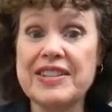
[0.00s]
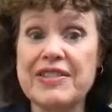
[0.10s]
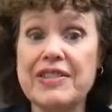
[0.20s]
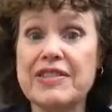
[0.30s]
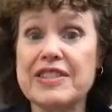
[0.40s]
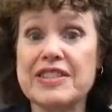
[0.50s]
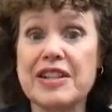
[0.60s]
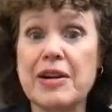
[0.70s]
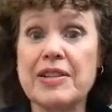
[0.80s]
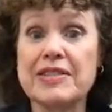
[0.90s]
This
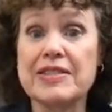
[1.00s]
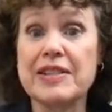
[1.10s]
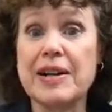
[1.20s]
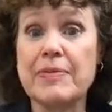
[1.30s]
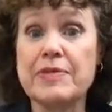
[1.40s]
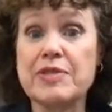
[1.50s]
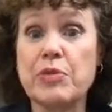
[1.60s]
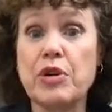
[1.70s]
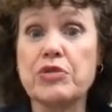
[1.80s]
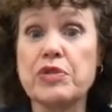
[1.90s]

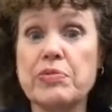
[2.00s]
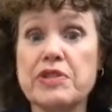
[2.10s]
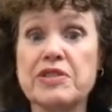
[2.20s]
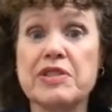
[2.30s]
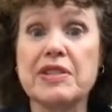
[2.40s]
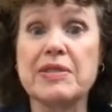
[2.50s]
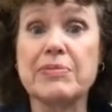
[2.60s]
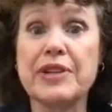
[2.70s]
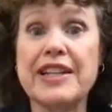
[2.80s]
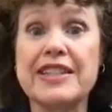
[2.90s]
small group was
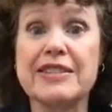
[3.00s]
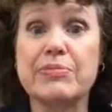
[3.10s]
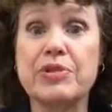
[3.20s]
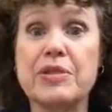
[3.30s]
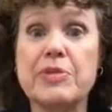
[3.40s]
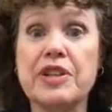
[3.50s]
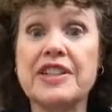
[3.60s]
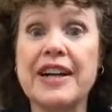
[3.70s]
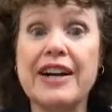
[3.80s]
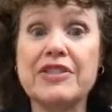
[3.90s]
planning to put $1
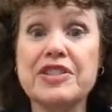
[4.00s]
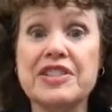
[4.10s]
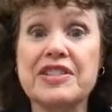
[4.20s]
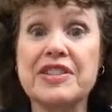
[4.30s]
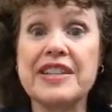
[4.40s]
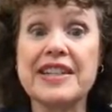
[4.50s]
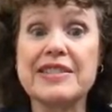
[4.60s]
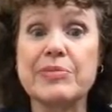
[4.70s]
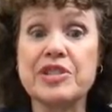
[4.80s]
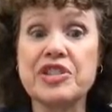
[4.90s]
million into the
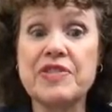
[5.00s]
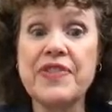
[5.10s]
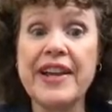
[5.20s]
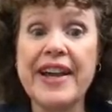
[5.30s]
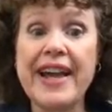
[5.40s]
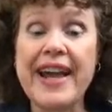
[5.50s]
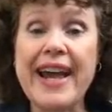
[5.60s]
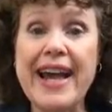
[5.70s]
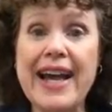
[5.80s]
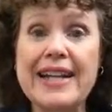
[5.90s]
exhibition,
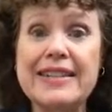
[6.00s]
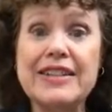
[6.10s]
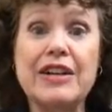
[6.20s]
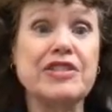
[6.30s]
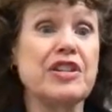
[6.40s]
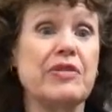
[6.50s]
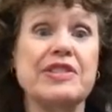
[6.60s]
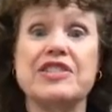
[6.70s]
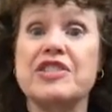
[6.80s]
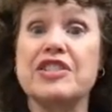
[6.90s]
and so
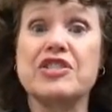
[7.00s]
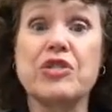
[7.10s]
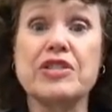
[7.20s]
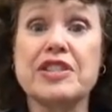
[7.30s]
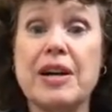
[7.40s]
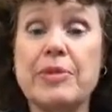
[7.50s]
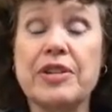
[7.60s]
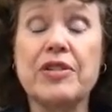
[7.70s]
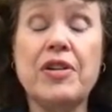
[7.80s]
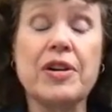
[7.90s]
it starts coming
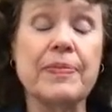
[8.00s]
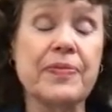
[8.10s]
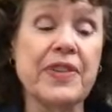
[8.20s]
along.